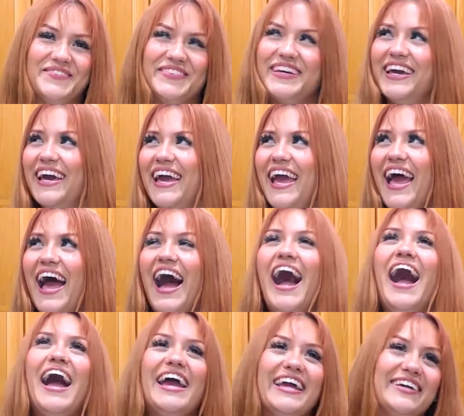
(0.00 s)
moved.
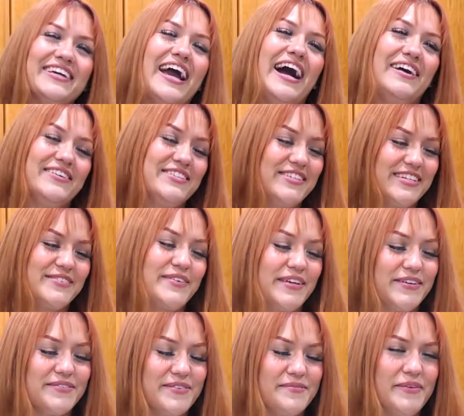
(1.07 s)
I yeah, I was
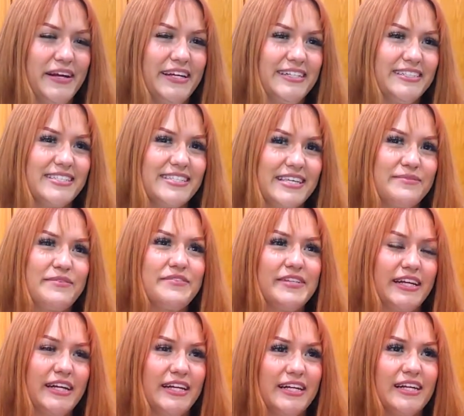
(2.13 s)
transplanted with my parents. They moved
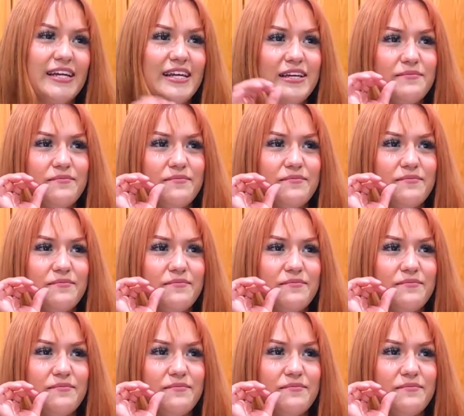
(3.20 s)
here.